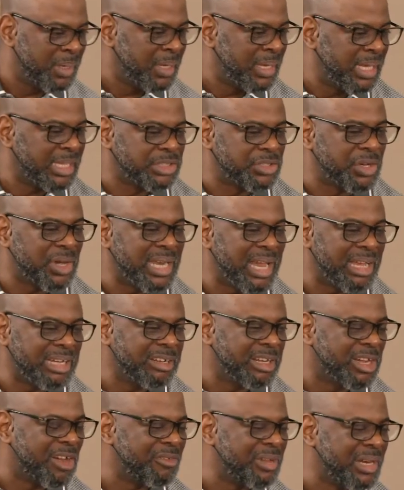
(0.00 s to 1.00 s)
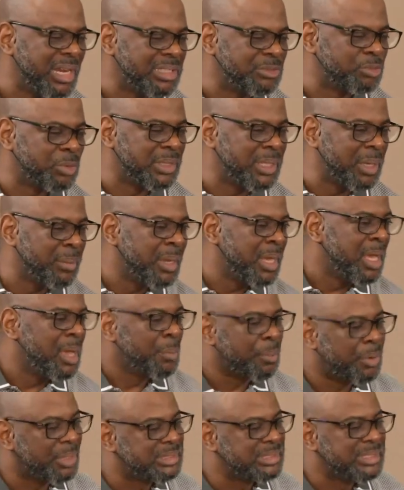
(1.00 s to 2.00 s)
Yes, God had a covenant with him,
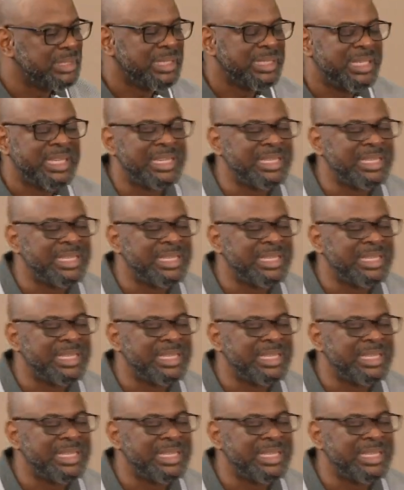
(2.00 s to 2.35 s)
but he